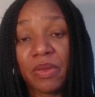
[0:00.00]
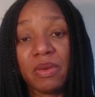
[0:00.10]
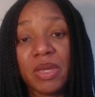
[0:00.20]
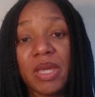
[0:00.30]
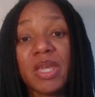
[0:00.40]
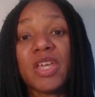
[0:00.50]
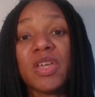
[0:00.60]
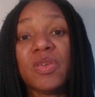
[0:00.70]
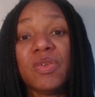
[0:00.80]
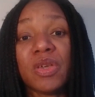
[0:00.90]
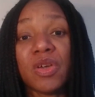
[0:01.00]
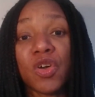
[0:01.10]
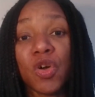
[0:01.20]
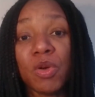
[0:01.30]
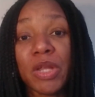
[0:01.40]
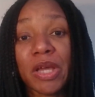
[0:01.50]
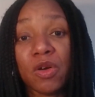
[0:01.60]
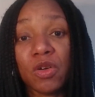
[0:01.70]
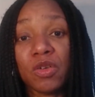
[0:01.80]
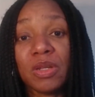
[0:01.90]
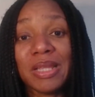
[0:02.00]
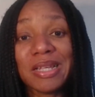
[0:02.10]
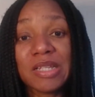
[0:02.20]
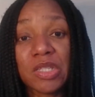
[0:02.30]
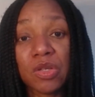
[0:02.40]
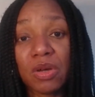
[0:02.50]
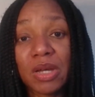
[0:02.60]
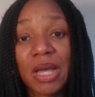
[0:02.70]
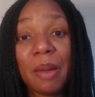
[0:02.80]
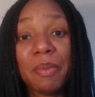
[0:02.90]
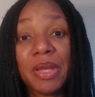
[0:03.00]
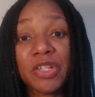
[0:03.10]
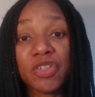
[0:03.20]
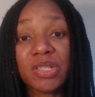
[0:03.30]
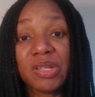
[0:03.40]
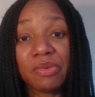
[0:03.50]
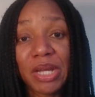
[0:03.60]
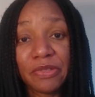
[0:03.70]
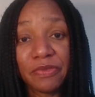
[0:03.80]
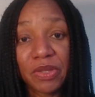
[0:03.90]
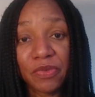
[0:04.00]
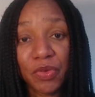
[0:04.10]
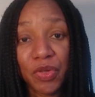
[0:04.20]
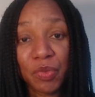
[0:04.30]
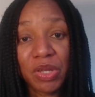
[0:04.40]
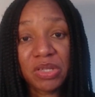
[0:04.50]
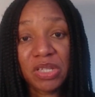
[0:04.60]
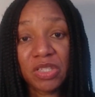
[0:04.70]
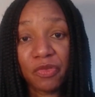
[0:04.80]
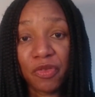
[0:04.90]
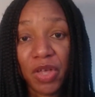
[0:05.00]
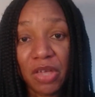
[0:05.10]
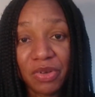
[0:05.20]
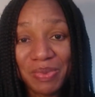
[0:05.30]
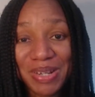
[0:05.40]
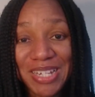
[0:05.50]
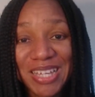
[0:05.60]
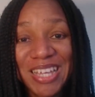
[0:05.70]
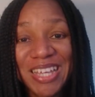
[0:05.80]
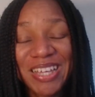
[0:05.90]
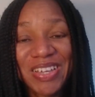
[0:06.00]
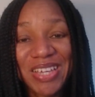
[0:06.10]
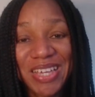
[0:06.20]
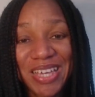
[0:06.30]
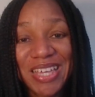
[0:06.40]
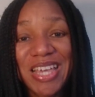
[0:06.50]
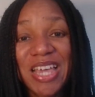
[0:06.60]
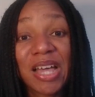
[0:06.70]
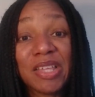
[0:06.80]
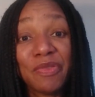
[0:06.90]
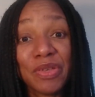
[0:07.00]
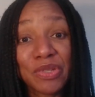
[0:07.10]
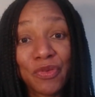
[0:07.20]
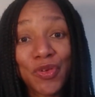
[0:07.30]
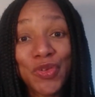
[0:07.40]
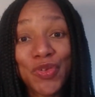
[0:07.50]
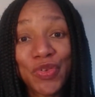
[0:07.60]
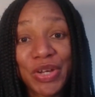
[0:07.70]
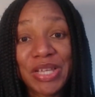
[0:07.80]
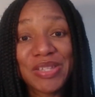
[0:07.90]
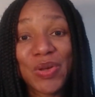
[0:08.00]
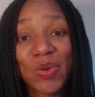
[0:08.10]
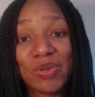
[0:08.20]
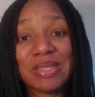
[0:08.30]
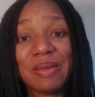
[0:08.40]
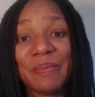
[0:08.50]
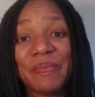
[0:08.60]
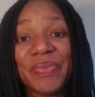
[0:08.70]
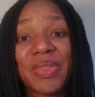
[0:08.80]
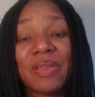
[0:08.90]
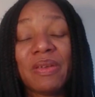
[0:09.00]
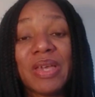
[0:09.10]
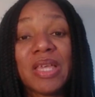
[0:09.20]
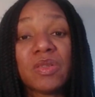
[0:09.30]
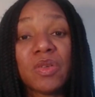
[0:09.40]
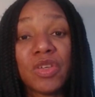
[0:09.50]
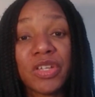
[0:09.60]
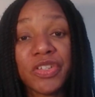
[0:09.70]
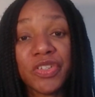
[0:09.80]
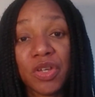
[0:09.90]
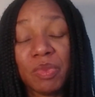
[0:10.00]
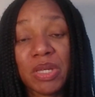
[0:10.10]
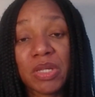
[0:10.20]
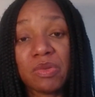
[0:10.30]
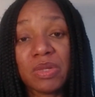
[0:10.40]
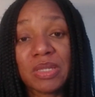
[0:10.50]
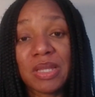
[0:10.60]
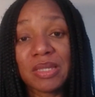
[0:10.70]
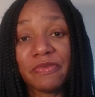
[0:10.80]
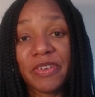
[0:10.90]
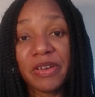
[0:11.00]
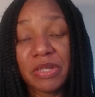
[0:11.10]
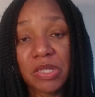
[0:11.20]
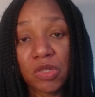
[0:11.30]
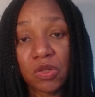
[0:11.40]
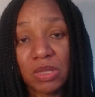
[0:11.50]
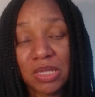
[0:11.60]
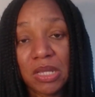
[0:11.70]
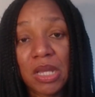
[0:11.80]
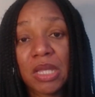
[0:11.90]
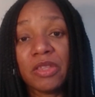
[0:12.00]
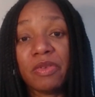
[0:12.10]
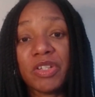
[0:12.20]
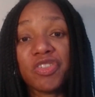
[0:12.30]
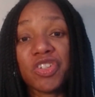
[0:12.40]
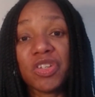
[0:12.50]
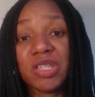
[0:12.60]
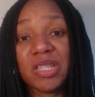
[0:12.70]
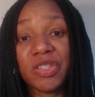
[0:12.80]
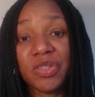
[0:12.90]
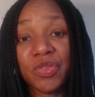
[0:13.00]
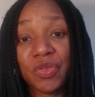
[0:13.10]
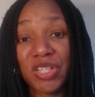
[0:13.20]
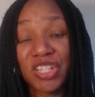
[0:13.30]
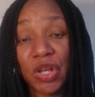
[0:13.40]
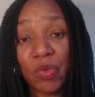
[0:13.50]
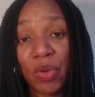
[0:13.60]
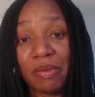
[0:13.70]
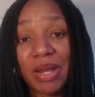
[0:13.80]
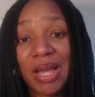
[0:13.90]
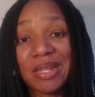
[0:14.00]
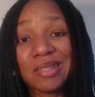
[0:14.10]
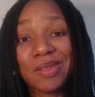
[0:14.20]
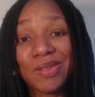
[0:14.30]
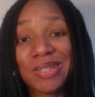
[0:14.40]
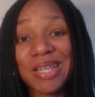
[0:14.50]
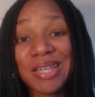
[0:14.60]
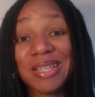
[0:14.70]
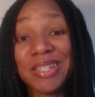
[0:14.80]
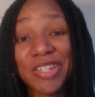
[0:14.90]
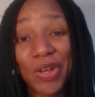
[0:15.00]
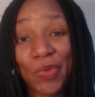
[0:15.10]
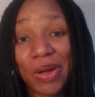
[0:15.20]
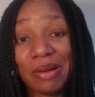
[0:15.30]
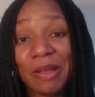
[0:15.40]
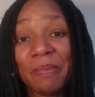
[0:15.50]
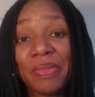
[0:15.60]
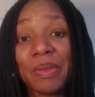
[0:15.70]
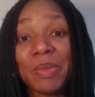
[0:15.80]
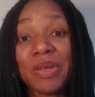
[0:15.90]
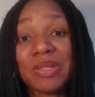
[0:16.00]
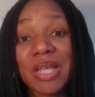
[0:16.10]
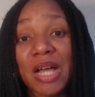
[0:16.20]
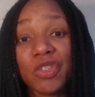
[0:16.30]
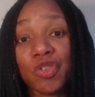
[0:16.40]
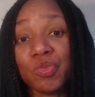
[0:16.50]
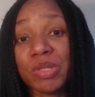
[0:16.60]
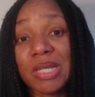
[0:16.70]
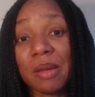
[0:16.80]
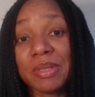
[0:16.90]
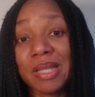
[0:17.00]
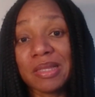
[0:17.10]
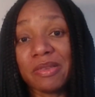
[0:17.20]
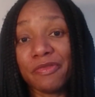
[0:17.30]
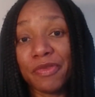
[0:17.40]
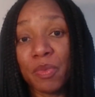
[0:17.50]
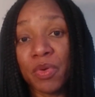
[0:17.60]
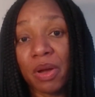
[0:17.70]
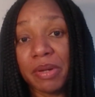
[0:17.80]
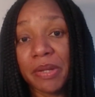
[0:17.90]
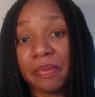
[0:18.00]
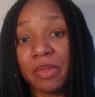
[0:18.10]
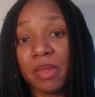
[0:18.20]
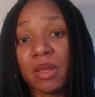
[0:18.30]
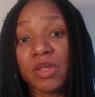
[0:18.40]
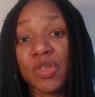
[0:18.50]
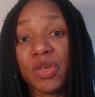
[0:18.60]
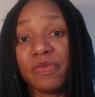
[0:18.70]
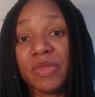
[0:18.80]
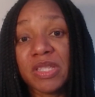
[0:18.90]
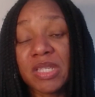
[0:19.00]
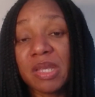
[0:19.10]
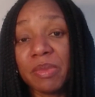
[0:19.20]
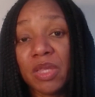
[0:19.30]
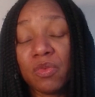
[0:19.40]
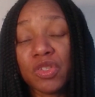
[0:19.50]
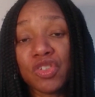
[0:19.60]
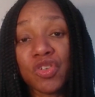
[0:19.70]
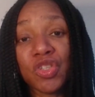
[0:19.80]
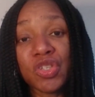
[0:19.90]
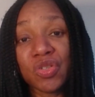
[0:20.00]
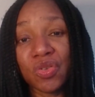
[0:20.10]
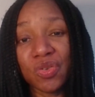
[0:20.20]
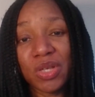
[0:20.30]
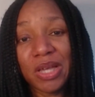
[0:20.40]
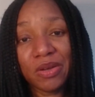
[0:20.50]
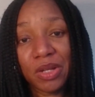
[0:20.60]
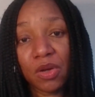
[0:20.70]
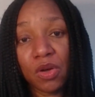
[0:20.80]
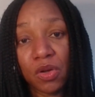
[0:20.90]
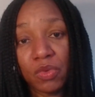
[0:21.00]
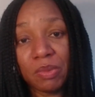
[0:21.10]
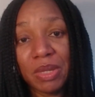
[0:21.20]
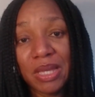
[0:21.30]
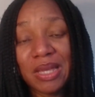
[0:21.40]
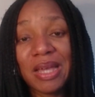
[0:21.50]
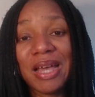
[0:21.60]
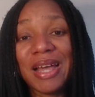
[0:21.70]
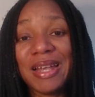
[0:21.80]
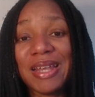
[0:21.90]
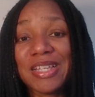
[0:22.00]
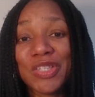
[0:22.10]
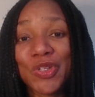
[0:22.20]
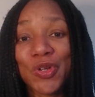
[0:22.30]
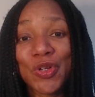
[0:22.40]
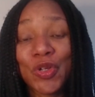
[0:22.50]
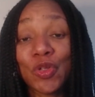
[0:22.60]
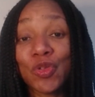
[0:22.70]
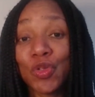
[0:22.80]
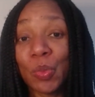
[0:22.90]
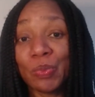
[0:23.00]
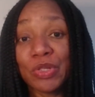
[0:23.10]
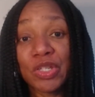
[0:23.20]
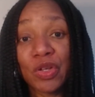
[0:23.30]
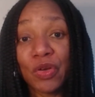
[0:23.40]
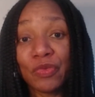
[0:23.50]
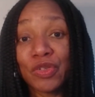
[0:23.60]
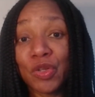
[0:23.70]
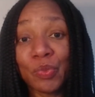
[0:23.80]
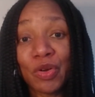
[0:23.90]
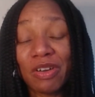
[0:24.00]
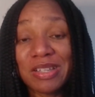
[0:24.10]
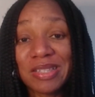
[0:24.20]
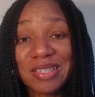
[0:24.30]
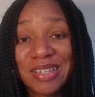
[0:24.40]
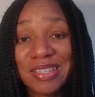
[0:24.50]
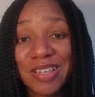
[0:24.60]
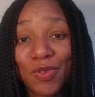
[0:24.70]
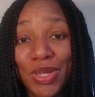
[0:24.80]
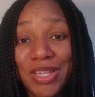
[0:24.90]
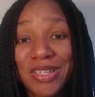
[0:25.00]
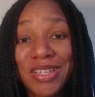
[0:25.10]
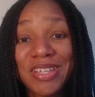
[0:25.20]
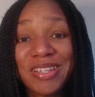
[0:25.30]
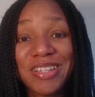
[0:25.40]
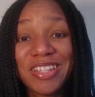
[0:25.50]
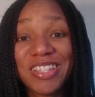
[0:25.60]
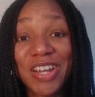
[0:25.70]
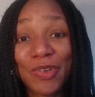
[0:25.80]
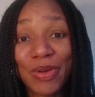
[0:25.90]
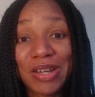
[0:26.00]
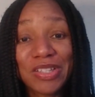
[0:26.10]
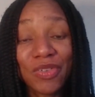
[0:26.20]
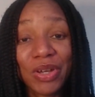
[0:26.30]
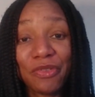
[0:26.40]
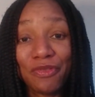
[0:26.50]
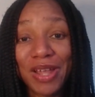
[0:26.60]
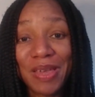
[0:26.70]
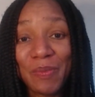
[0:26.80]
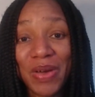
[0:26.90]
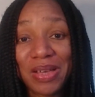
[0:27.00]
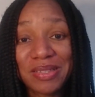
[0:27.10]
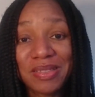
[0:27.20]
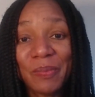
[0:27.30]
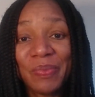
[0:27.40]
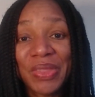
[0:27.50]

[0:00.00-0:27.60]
Okay, you can come on a call, let's talk and make sure it's the right fit for you, because it's not for everybody. Okay, and if it's for you, great, awesome. Okay, so you can join because we start very soon. The registration is in January and it's closing in January because the actual bootcamp starts in February. So if this is something you want to do, you need to get on the call with me and let's talk. Do not put it off. Do not procrastinate. January is already flying past.